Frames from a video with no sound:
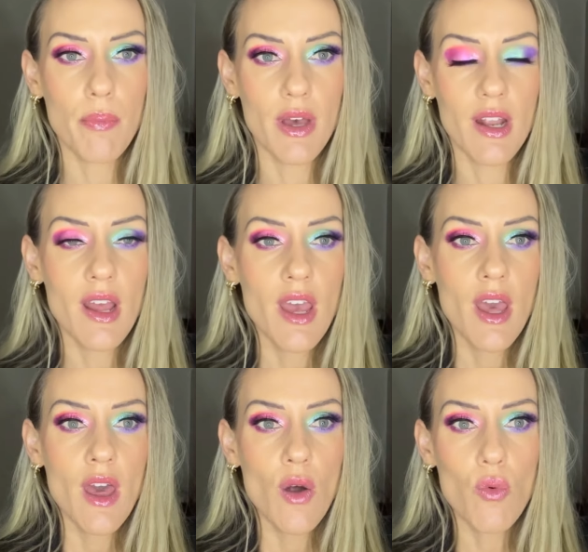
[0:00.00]
But
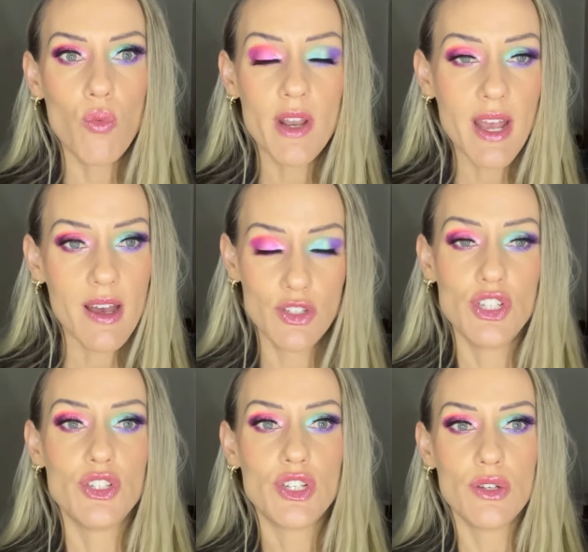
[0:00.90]
what I had to
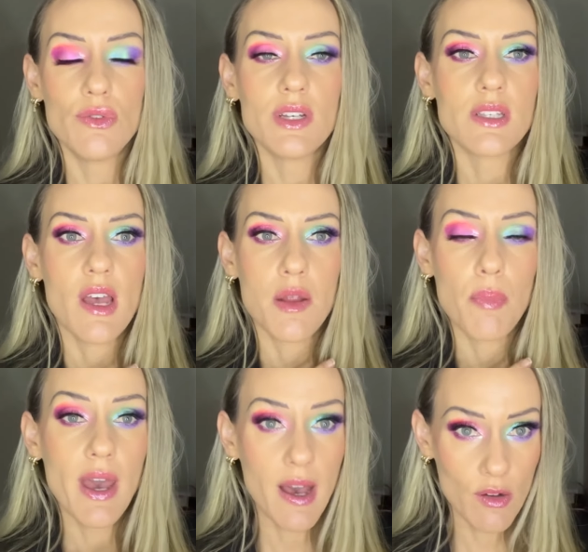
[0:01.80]
do is kind of
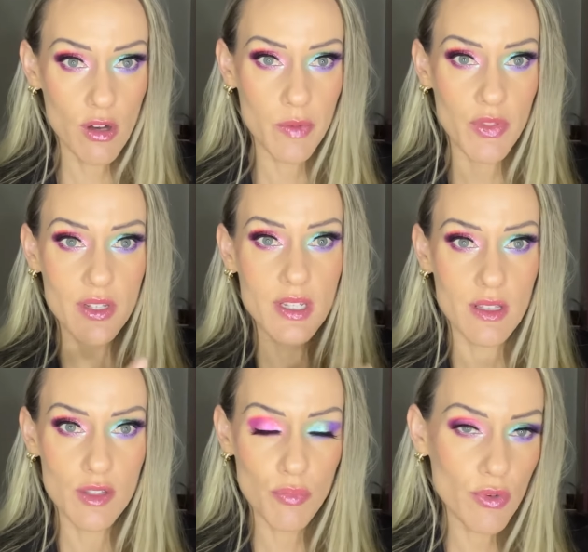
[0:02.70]
pack on with a
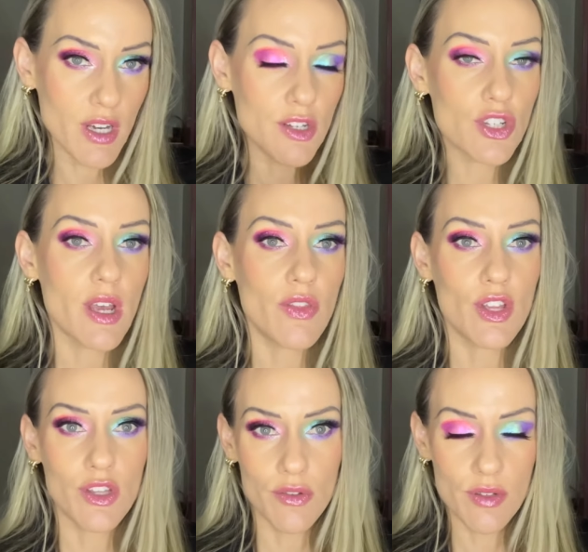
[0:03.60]
dense brush and then
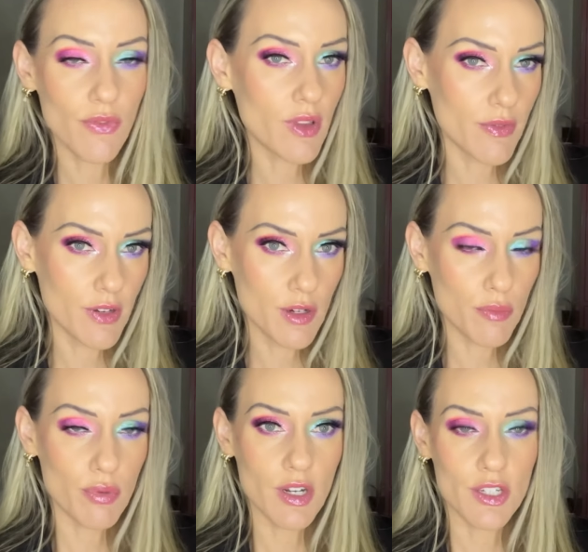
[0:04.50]
use a fluffier
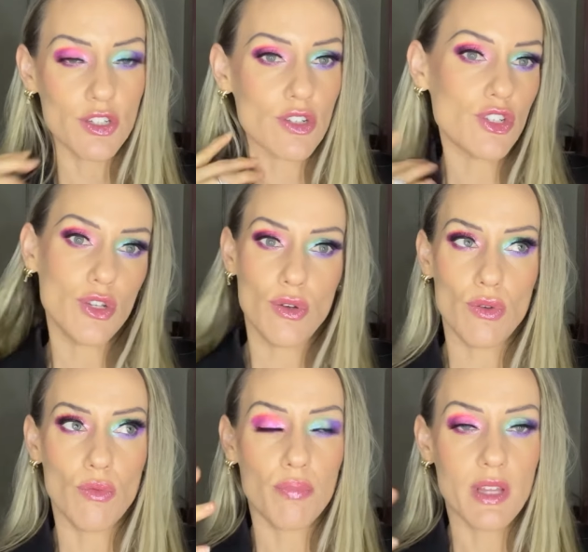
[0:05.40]
brush
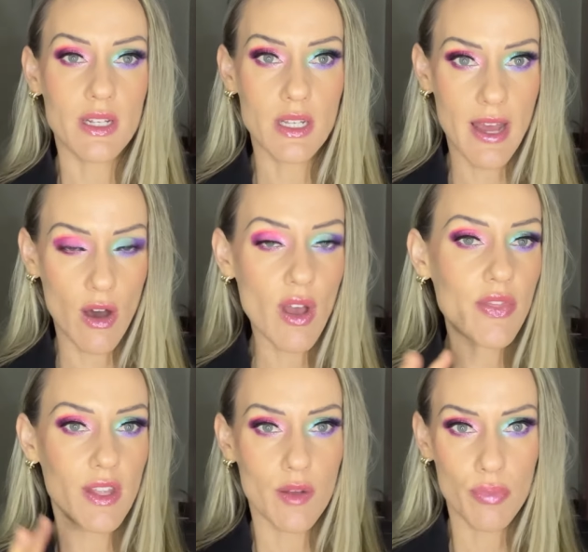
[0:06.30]
to blend it out, and
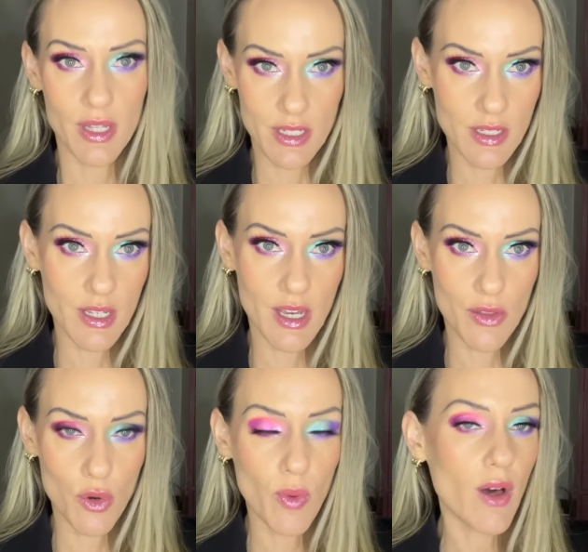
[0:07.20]
then it blended
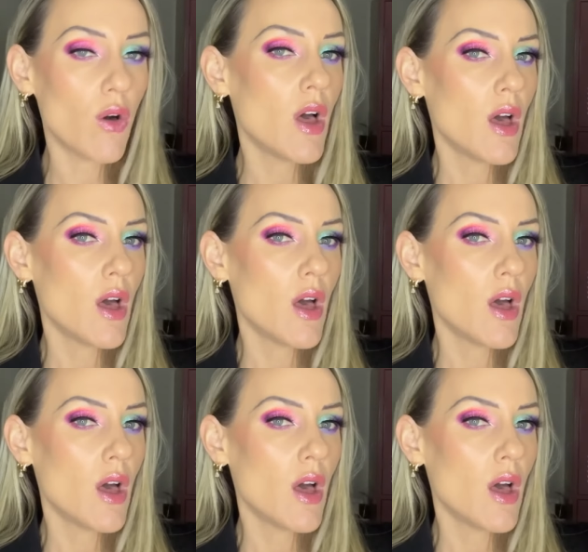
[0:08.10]
together well.